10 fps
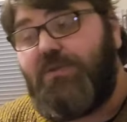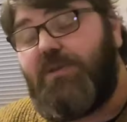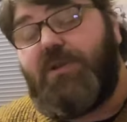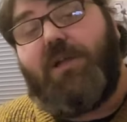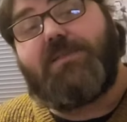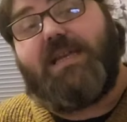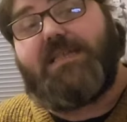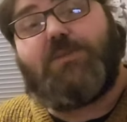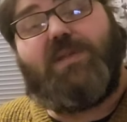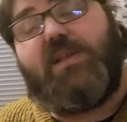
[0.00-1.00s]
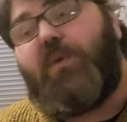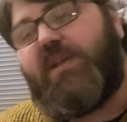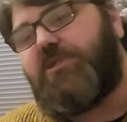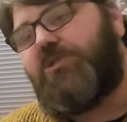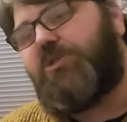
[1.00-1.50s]
And you can contact us with any
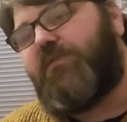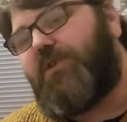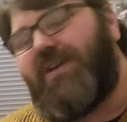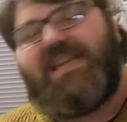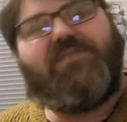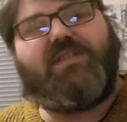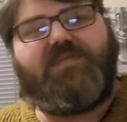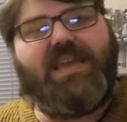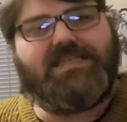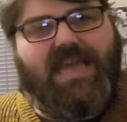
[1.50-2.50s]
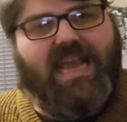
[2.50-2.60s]
questions you've got, even if it is,